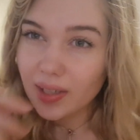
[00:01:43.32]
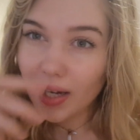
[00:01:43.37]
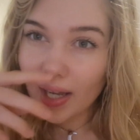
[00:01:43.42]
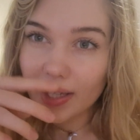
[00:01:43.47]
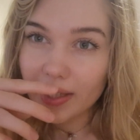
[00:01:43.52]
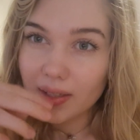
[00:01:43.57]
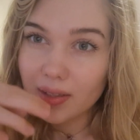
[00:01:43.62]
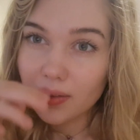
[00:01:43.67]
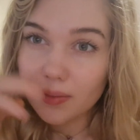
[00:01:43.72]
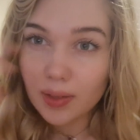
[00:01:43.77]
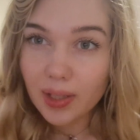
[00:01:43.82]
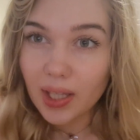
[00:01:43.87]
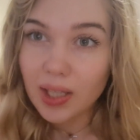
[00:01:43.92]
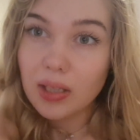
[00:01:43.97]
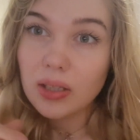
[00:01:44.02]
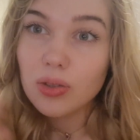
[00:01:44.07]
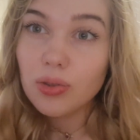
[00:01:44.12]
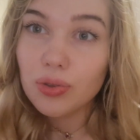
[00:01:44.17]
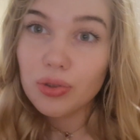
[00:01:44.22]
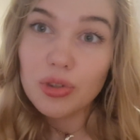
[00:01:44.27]
Like
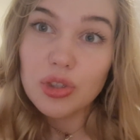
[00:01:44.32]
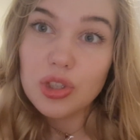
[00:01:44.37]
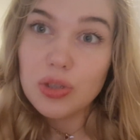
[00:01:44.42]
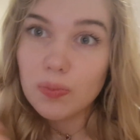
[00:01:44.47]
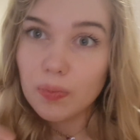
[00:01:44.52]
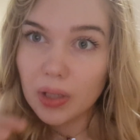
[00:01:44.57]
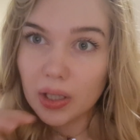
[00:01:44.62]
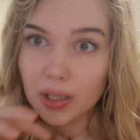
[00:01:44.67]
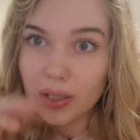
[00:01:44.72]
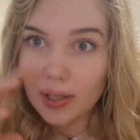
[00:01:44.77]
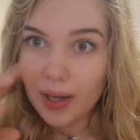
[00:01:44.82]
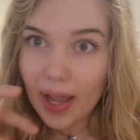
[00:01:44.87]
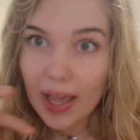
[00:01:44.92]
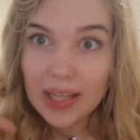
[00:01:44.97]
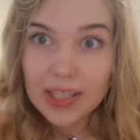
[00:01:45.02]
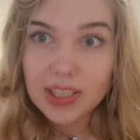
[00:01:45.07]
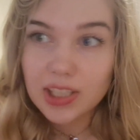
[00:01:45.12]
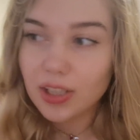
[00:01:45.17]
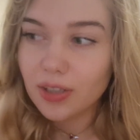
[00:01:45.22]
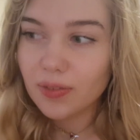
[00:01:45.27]
get to teach me
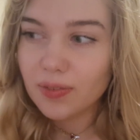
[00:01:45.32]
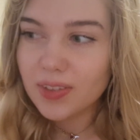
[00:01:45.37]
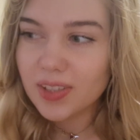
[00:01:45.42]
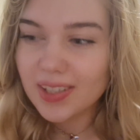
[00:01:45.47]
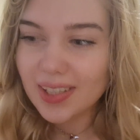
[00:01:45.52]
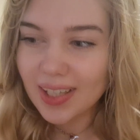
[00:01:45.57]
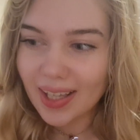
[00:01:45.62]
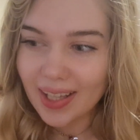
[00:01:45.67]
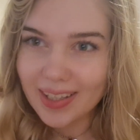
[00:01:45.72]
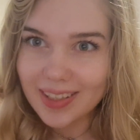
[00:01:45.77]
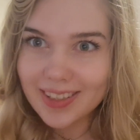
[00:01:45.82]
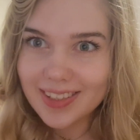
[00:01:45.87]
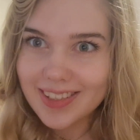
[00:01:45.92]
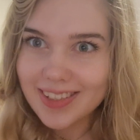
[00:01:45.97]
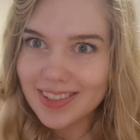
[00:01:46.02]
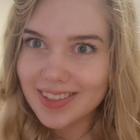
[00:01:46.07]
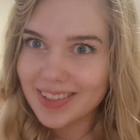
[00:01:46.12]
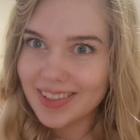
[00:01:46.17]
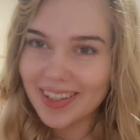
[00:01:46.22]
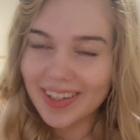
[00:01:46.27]
kinds of
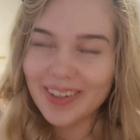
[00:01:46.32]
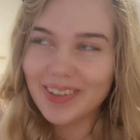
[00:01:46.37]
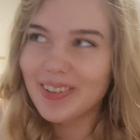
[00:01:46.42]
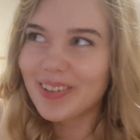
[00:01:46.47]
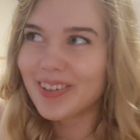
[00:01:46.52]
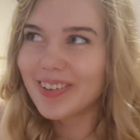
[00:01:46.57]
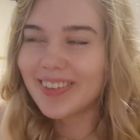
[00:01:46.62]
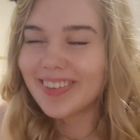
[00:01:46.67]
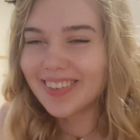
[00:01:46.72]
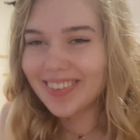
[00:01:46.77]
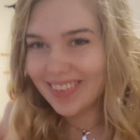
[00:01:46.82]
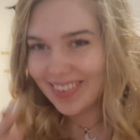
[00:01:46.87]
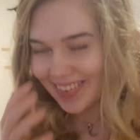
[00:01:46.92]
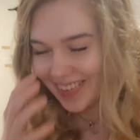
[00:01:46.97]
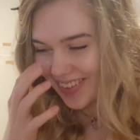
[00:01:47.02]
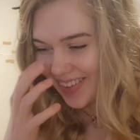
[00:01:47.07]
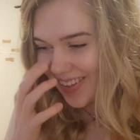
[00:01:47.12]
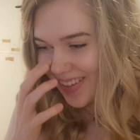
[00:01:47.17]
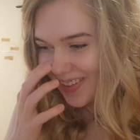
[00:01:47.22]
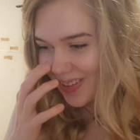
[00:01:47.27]
sense.
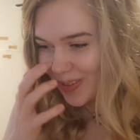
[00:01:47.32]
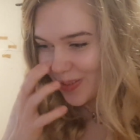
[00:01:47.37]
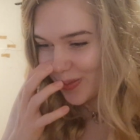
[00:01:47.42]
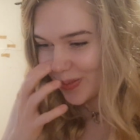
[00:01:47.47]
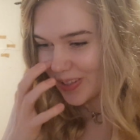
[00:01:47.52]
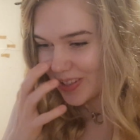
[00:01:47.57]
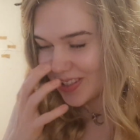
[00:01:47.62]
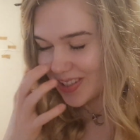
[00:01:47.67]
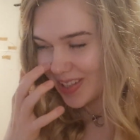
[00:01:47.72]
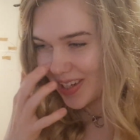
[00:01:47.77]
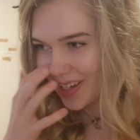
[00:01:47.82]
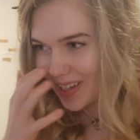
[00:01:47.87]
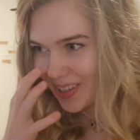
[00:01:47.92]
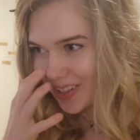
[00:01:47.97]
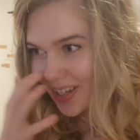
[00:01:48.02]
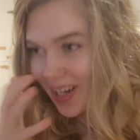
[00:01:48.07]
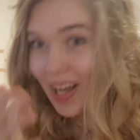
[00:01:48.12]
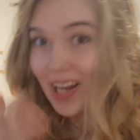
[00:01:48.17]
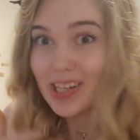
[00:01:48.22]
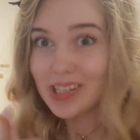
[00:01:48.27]
It was
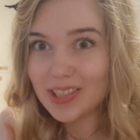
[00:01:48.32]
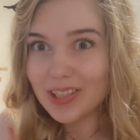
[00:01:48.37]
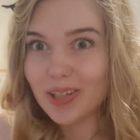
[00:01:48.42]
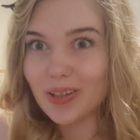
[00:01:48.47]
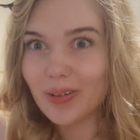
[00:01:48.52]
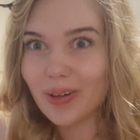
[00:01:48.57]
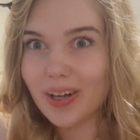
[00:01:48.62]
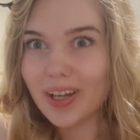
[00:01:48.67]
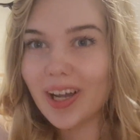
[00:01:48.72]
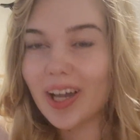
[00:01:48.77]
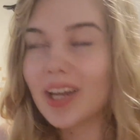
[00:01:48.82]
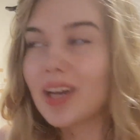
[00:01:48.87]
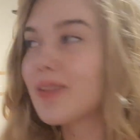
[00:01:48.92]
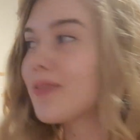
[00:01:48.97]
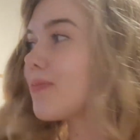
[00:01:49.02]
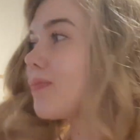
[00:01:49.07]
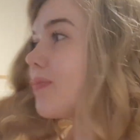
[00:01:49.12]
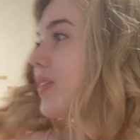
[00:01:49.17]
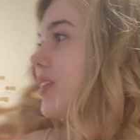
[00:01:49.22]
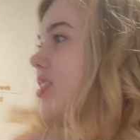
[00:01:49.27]
also a kind
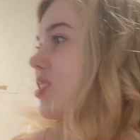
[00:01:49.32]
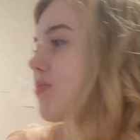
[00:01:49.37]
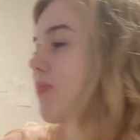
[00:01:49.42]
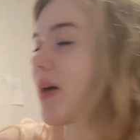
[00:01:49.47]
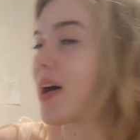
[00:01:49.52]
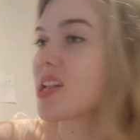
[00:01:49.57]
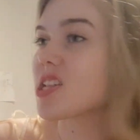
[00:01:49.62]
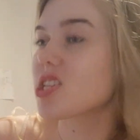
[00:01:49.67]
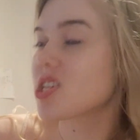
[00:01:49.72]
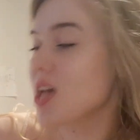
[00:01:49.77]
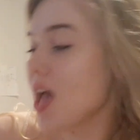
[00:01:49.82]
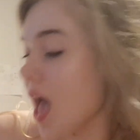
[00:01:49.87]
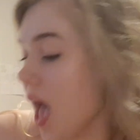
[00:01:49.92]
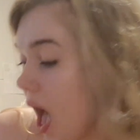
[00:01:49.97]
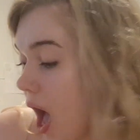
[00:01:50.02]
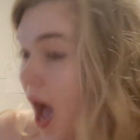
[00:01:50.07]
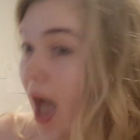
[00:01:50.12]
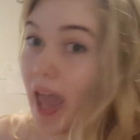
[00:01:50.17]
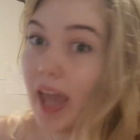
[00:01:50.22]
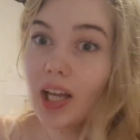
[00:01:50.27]
of mismatch.
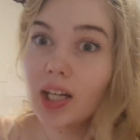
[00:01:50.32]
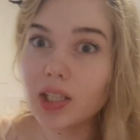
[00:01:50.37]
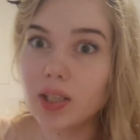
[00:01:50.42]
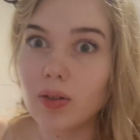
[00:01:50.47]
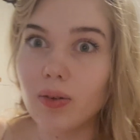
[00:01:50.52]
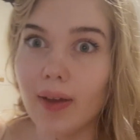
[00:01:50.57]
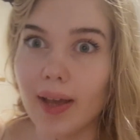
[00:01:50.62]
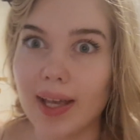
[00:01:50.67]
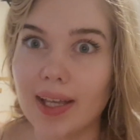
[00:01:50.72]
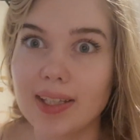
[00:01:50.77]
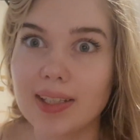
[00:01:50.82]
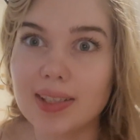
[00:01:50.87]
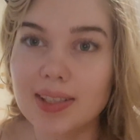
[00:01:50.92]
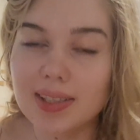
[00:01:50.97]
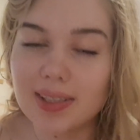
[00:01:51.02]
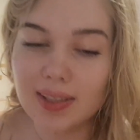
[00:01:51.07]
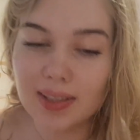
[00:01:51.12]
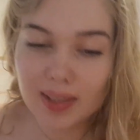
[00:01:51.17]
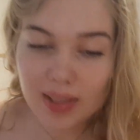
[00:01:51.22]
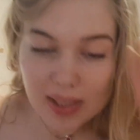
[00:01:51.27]

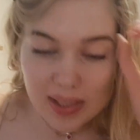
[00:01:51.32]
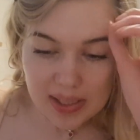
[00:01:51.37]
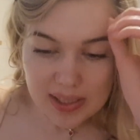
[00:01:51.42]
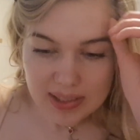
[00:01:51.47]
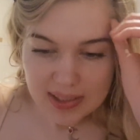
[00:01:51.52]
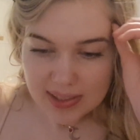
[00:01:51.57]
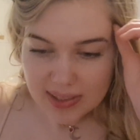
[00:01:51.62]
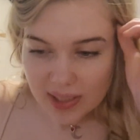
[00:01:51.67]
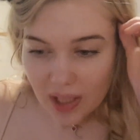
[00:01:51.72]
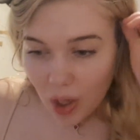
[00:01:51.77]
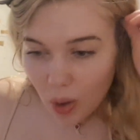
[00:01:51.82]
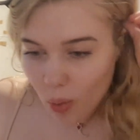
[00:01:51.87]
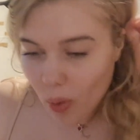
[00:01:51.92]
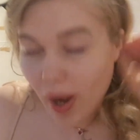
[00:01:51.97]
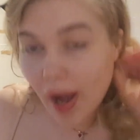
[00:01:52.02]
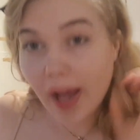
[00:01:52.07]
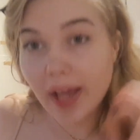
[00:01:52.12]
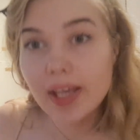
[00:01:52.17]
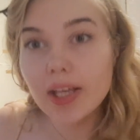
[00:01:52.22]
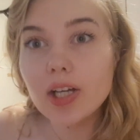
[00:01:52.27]
Anyways, so
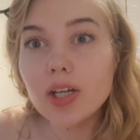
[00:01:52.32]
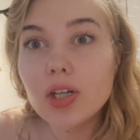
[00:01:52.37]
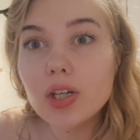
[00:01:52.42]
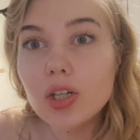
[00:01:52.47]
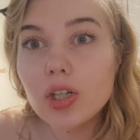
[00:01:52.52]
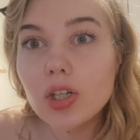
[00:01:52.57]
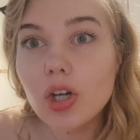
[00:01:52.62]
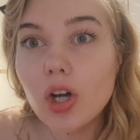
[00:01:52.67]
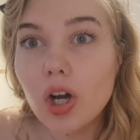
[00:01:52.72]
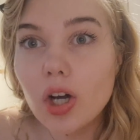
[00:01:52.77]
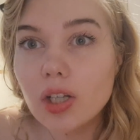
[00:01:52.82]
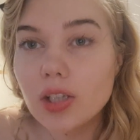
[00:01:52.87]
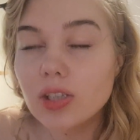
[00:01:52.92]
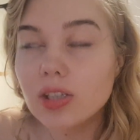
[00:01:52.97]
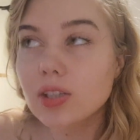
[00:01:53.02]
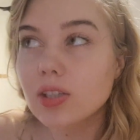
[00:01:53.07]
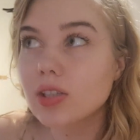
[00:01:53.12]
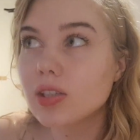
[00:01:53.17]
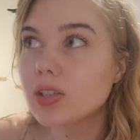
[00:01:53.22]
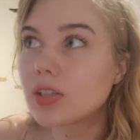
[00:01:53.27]
I got
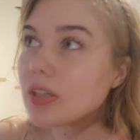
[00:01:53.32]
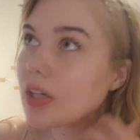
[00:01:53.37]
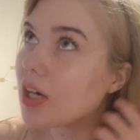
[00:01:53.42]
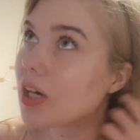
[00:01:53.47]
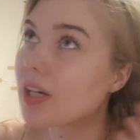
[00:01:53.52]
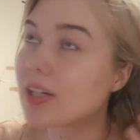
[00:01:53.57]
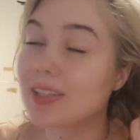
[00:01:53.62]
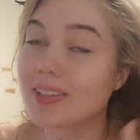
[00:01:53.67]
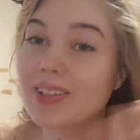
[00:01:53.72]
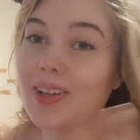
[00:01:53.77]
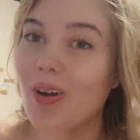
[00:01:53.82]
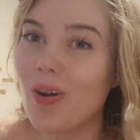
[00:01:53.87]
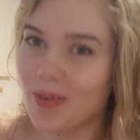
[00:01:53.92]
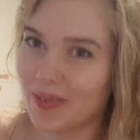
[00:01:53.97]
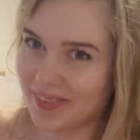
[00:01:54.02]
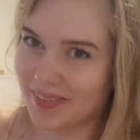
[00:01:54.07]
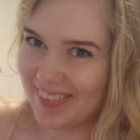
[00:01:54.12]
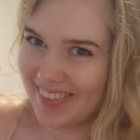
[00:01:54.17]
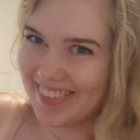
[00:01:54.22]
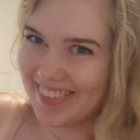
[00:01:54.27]
no.